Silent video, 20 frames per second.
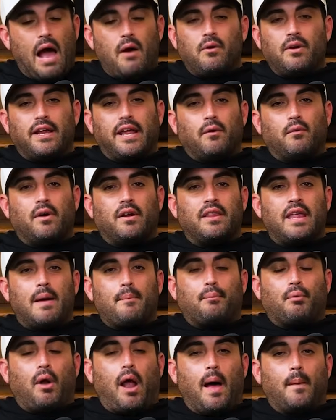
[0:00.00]
I would get rid of
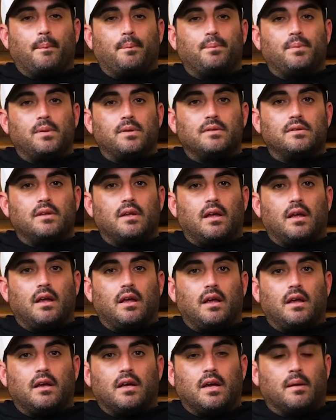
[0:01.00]
that prompt
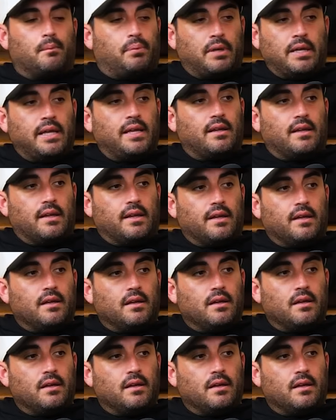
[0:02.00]
completely.